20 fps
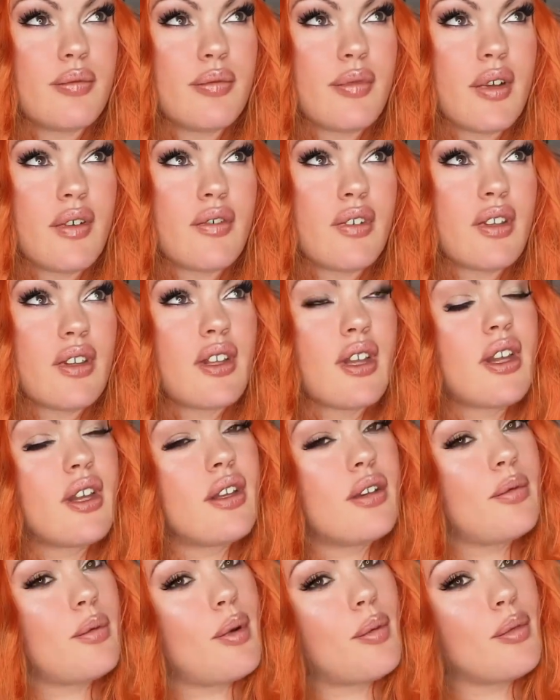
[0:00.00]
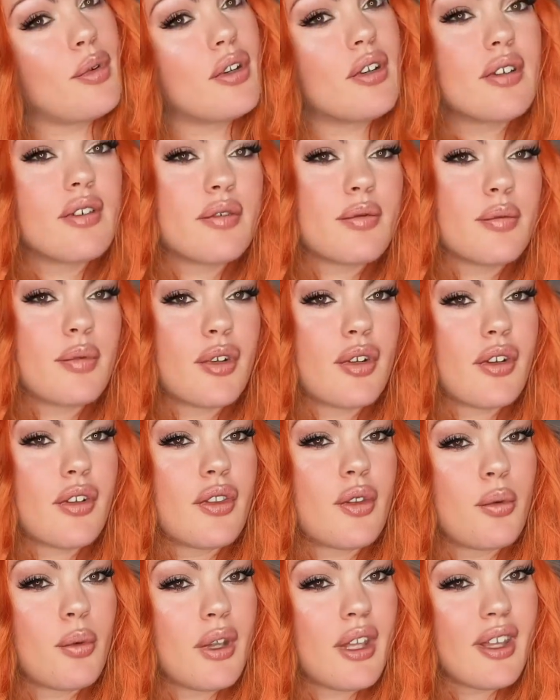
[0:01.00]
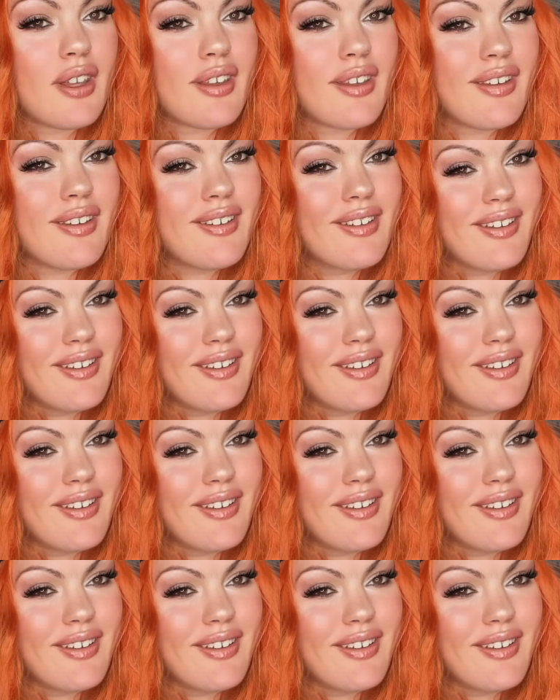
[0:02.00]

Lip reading: everything I can remember from during the week.